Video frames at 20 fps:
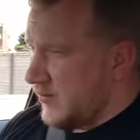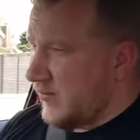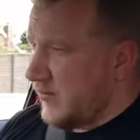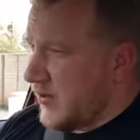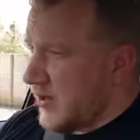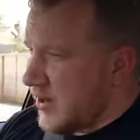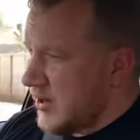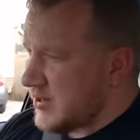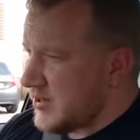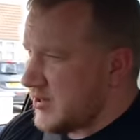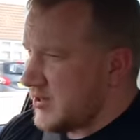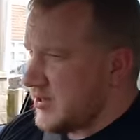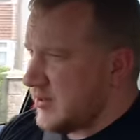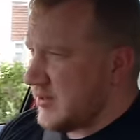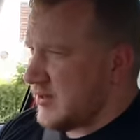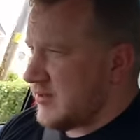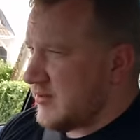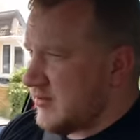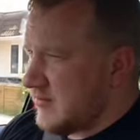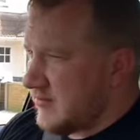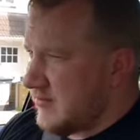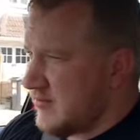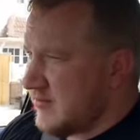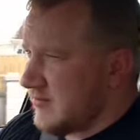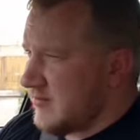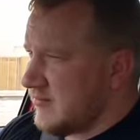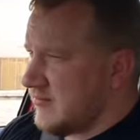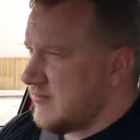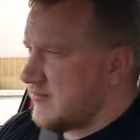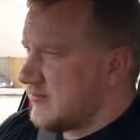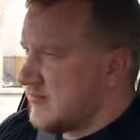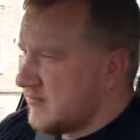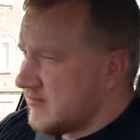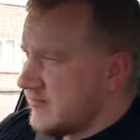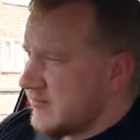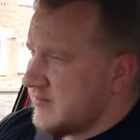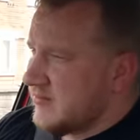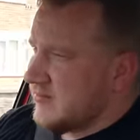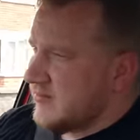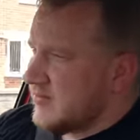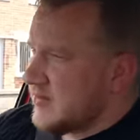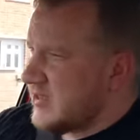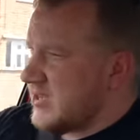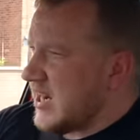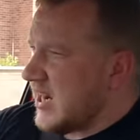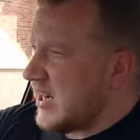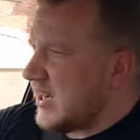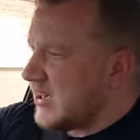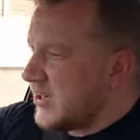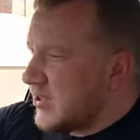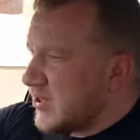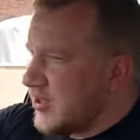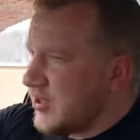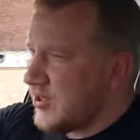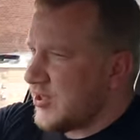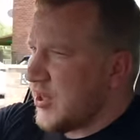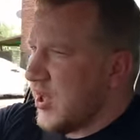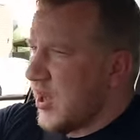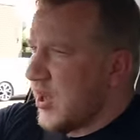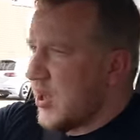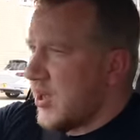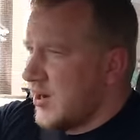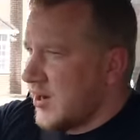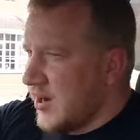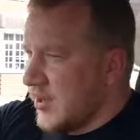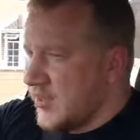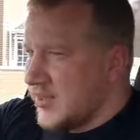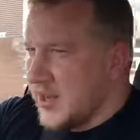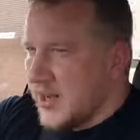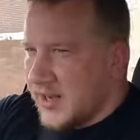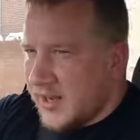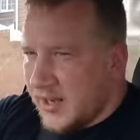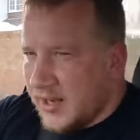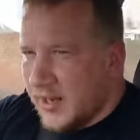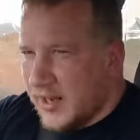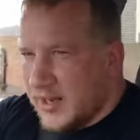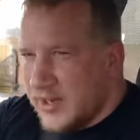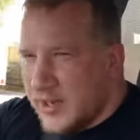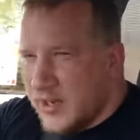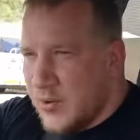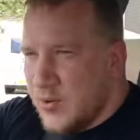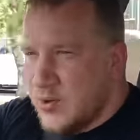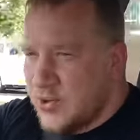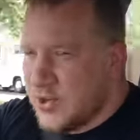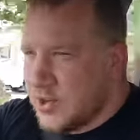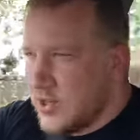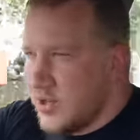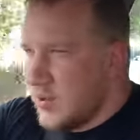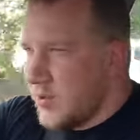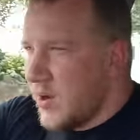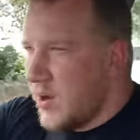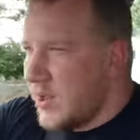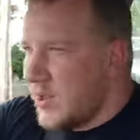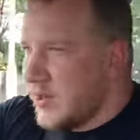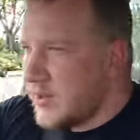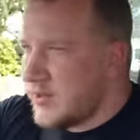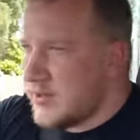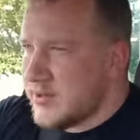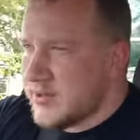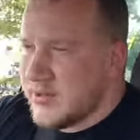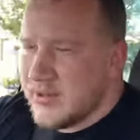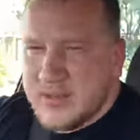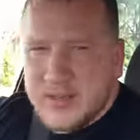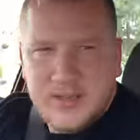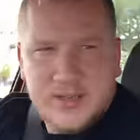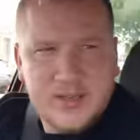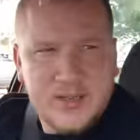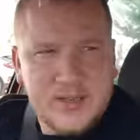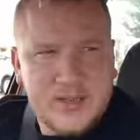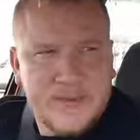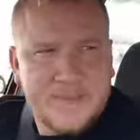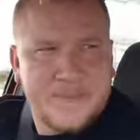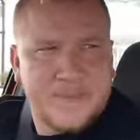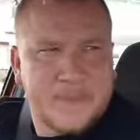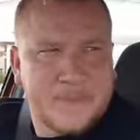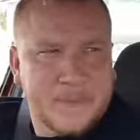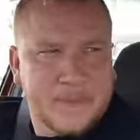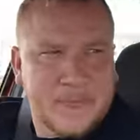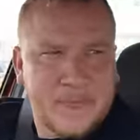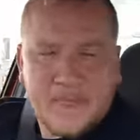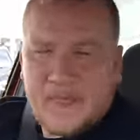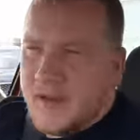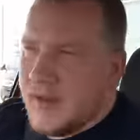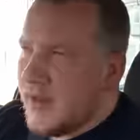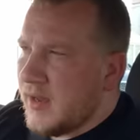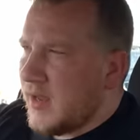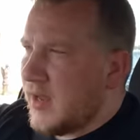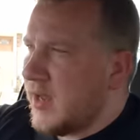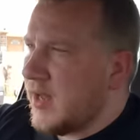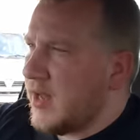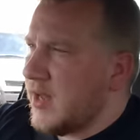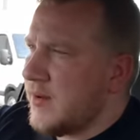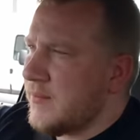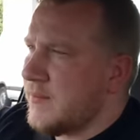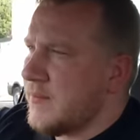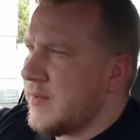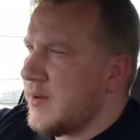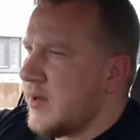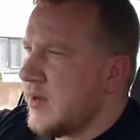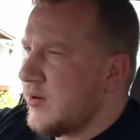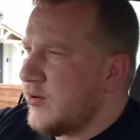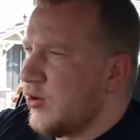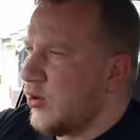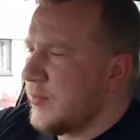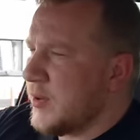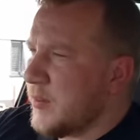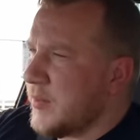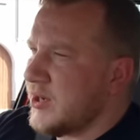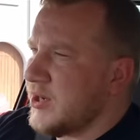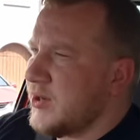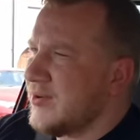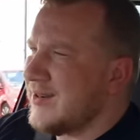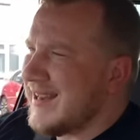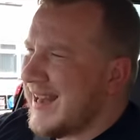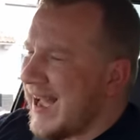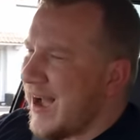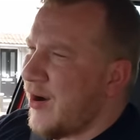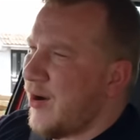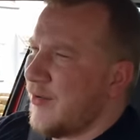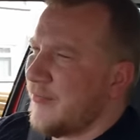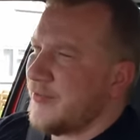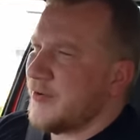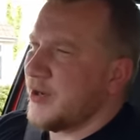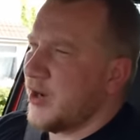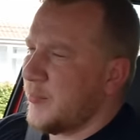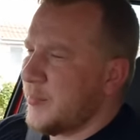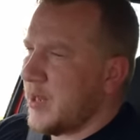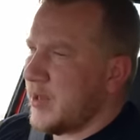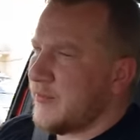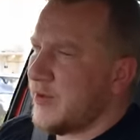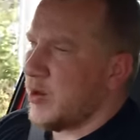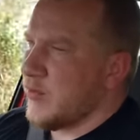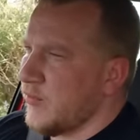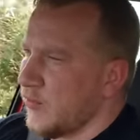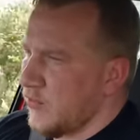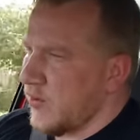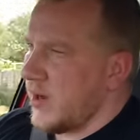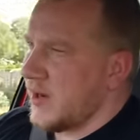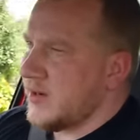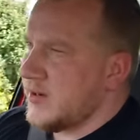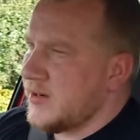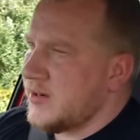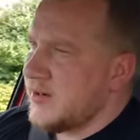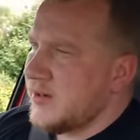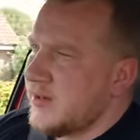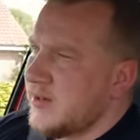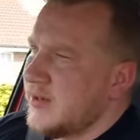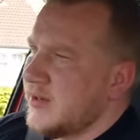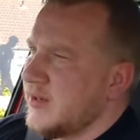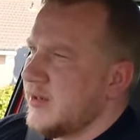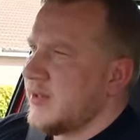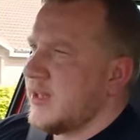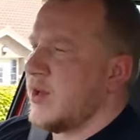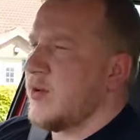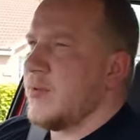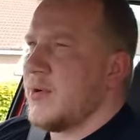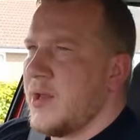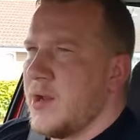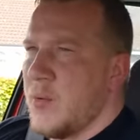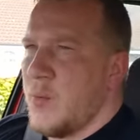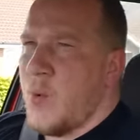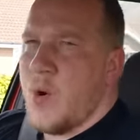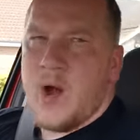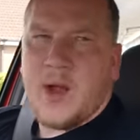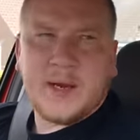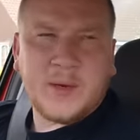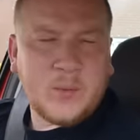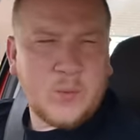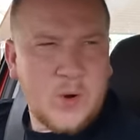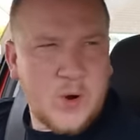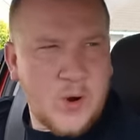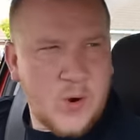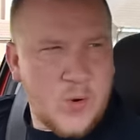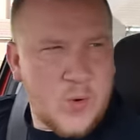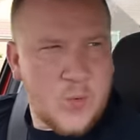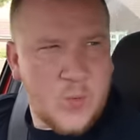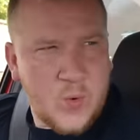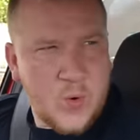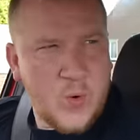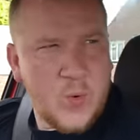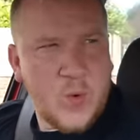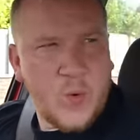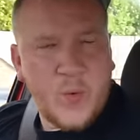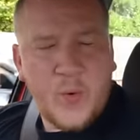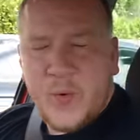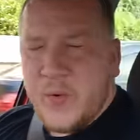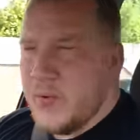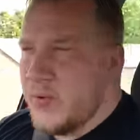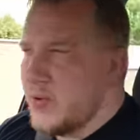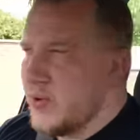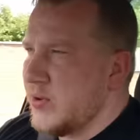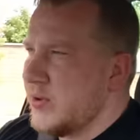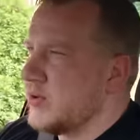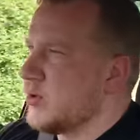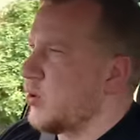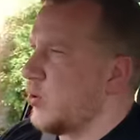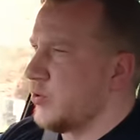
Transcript: First, second, and third, I think, are usually the ones um, normally when you let off, you got a bit of overrun. They were like whine, whoa, whoa, whoa.